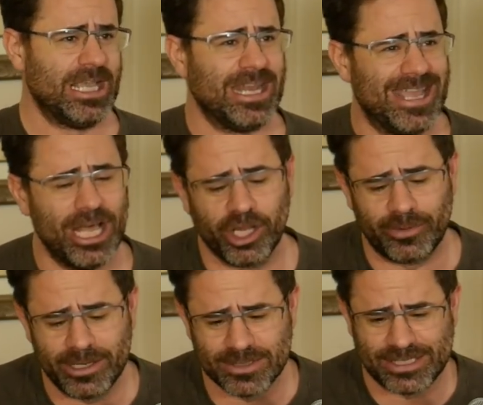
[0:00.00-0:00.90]
And
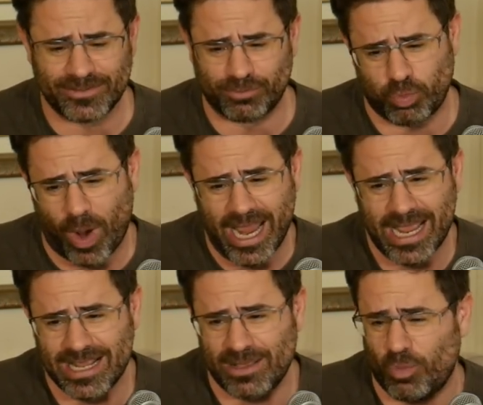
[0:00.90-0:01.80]
Hillary was the
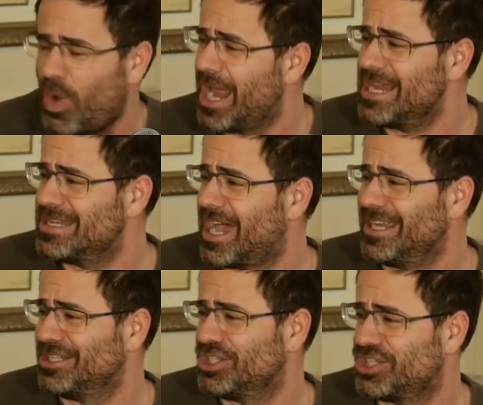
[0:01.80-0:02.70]
white, the white
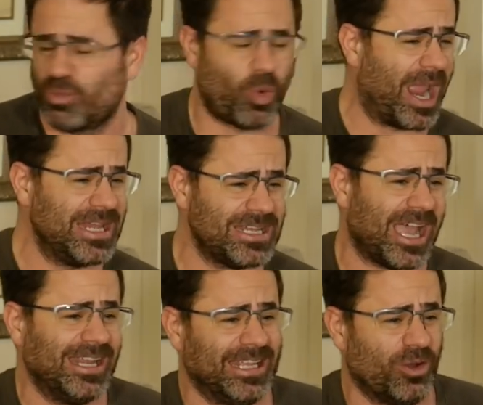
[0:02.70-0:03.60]
knight, white
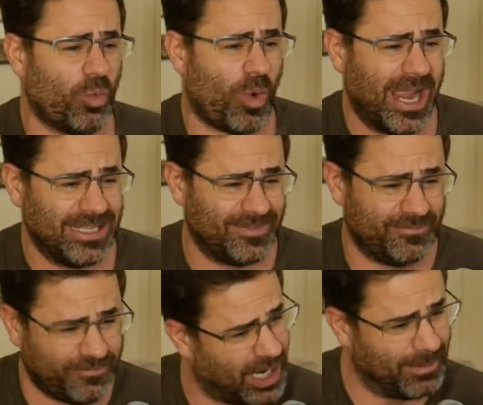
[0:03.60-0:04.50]
knight in a white
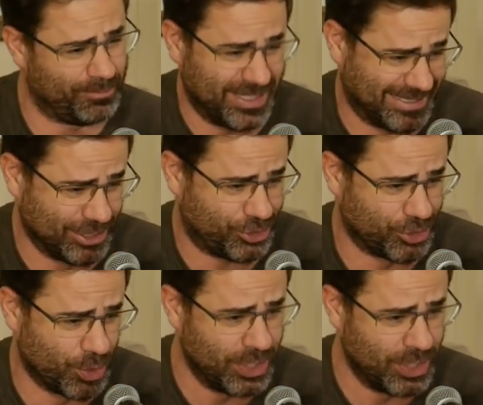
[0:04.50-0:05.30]
fucking business suit.